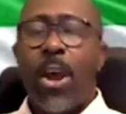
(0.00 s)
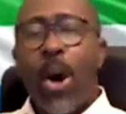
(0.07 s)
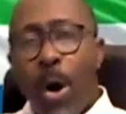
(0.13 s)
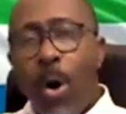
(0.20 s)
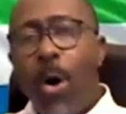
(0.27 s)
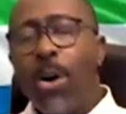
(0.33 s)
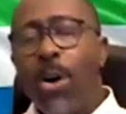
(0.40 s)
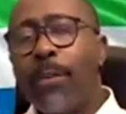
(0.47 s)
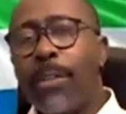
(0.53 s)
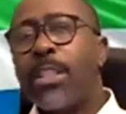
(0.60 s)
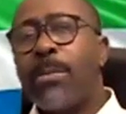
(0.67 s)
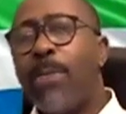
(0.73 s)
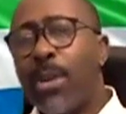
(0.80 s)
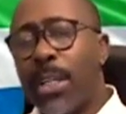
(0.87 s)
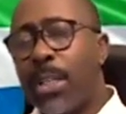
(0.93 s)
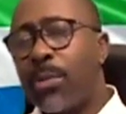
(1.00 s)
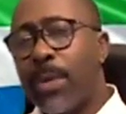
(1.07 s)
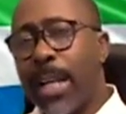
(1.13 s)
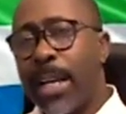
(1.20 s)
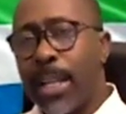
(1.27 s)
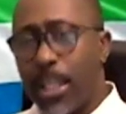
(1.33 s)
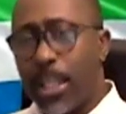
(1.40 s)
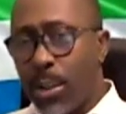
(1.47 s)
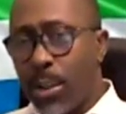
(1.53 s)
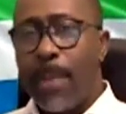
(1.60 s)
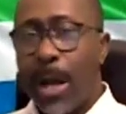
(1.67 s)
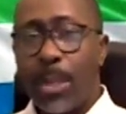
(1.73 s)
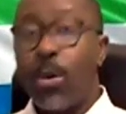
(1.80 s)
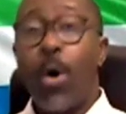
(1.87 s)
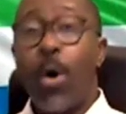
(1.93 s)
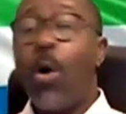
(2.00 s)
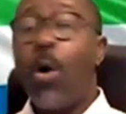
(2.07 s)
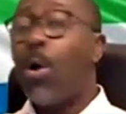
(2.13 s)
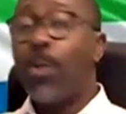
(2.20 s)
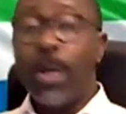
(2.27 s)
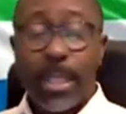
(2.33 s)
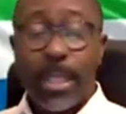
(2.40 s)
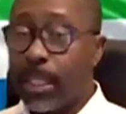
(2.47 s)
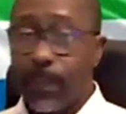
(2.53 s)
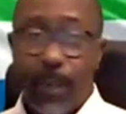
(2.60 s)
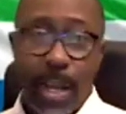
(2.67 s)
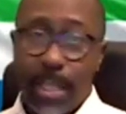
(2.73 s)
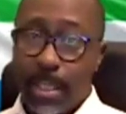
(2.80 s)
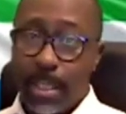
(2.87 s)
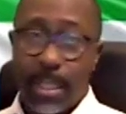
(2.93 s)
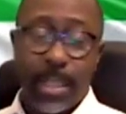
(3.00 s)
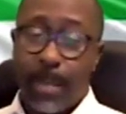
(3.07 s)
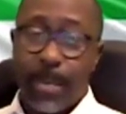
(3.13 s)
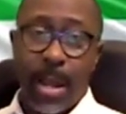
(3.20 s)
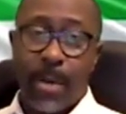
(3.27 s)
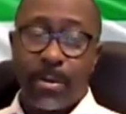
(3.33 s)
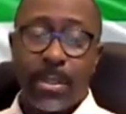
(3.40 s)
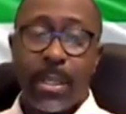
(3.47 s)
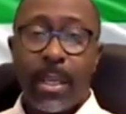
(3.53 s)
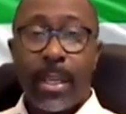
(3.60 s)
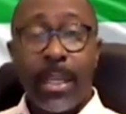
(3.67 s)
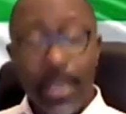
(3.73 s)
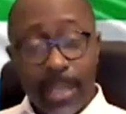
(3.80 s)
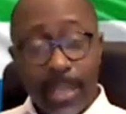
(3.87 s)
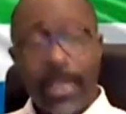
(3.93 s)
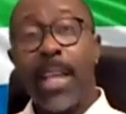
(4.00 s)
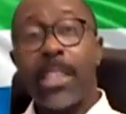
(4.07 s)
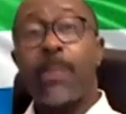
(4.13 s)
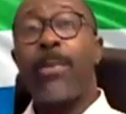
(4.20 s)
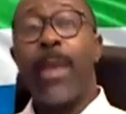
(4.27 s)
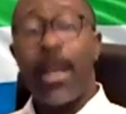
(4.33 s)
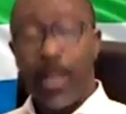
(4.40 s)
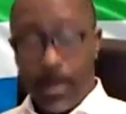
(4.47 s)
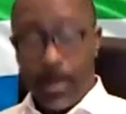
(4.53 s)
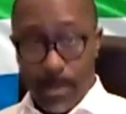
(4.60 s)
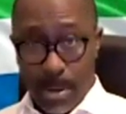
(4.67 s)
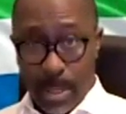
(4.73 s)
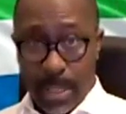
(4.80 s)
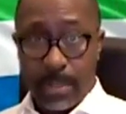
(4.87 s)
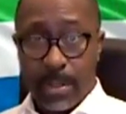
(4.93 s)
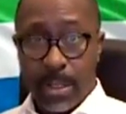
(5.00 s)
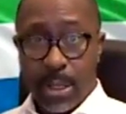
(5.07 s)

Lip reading: All of these monies, when they talk about, all what in this fight is about, is taxpayers' money.